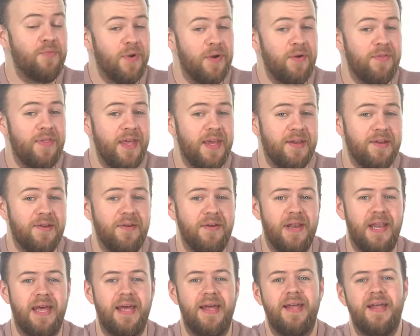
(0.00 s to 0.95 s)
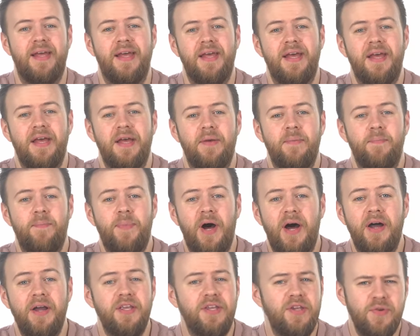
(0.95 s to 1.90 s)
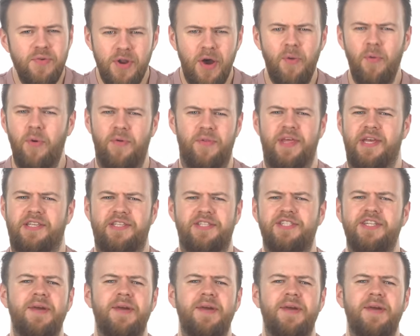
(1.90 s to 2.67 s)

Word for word: a real thing, Google it. But you know all this.